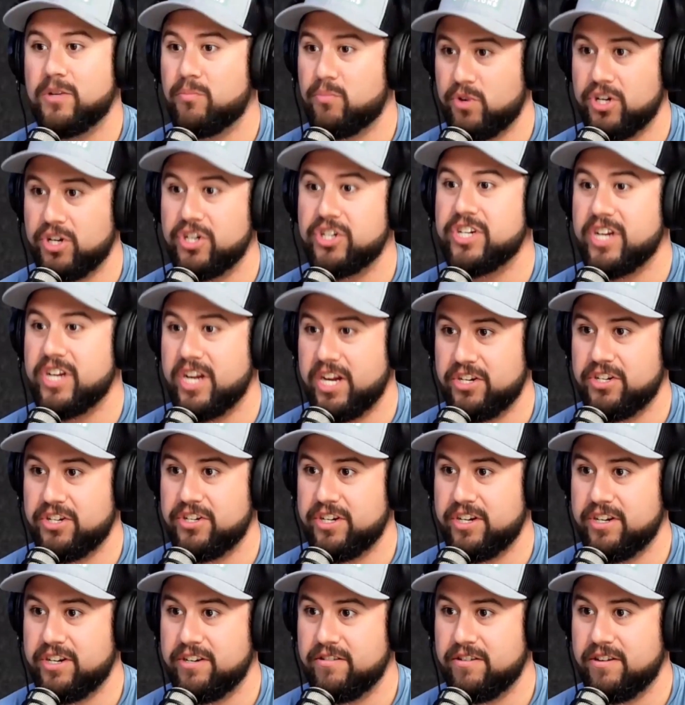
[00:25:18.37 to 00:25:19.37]
the
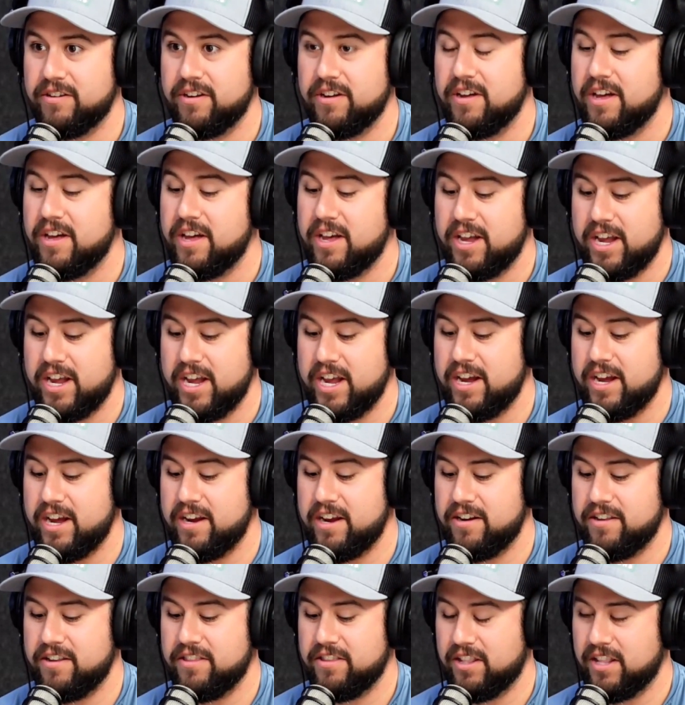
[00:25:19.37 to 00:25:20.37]
appreciation. The appreciation.
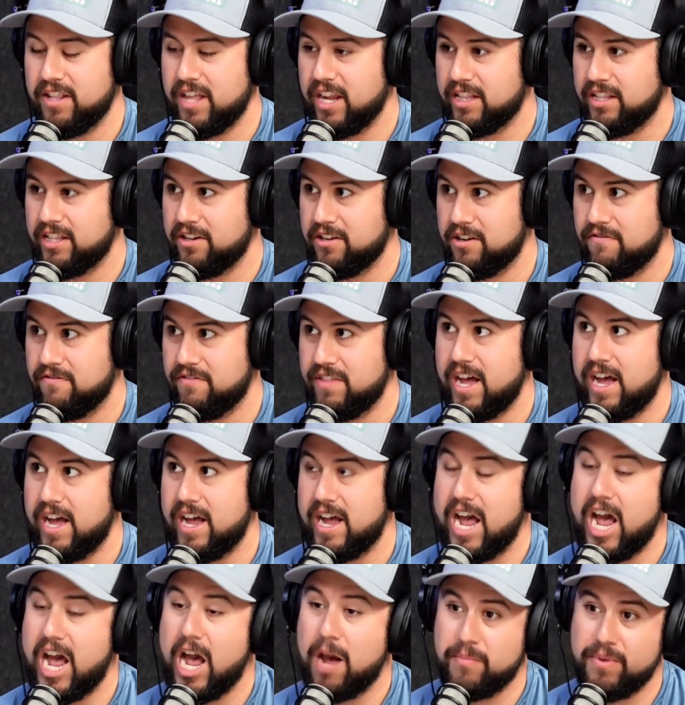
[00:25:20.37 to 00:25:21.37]
And the likelihood of
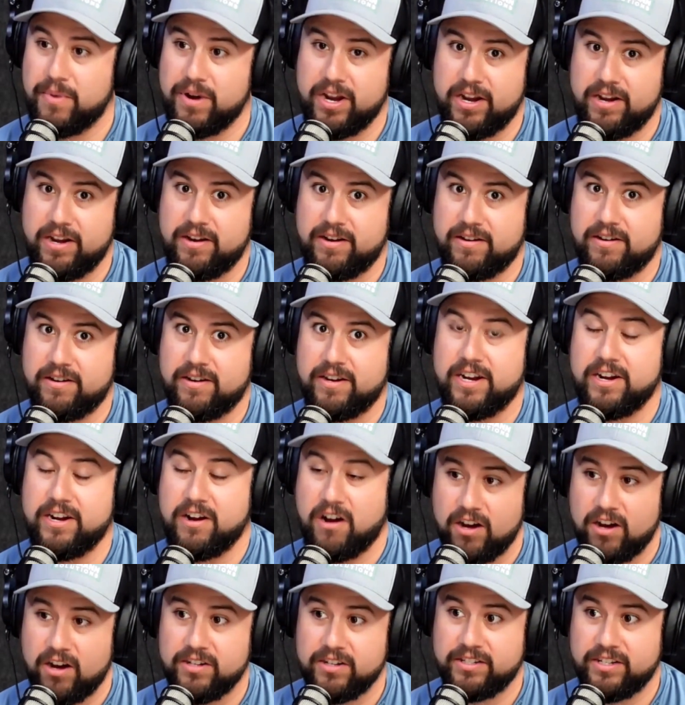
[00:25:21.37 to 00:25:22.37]
that happening
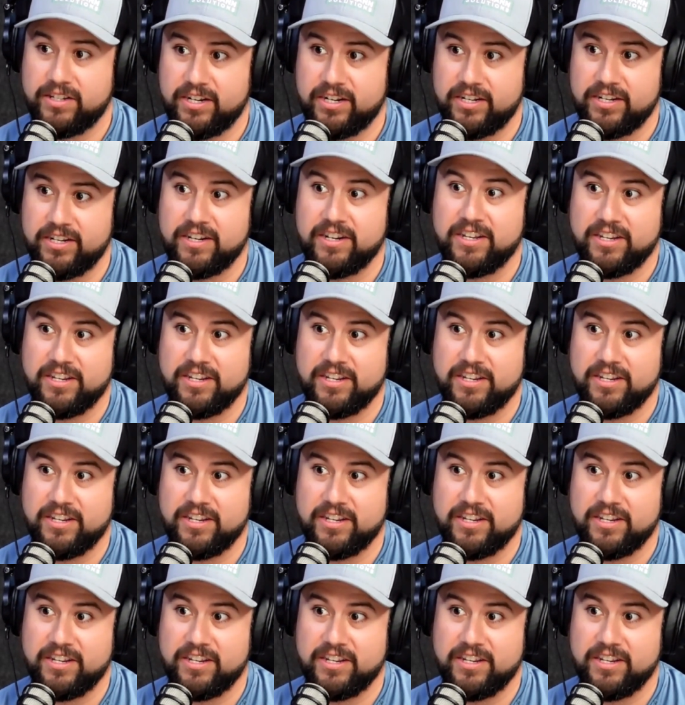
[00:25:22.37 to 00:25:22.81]
in Austin